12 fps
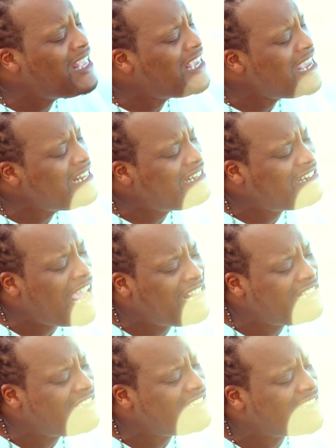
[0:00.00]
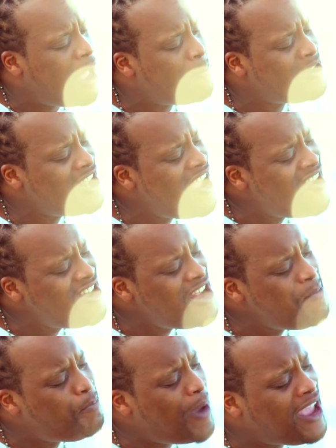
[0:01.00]
write everything, so I'll dabble
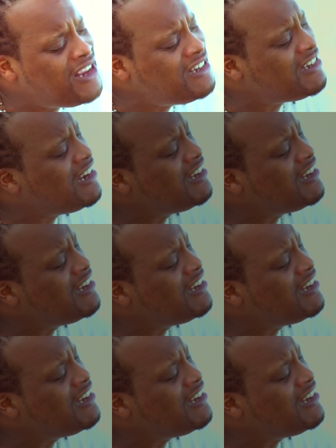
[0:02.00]
in anything there